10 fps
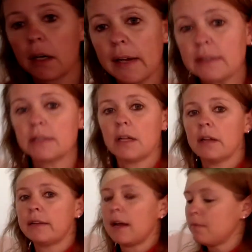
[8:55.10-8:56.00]
your answers all
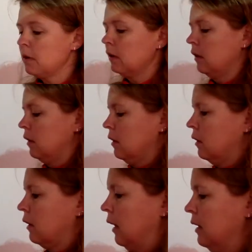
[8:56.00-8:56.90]
the time.
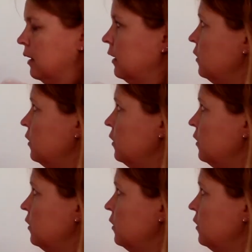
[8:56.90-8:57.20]
Okay, get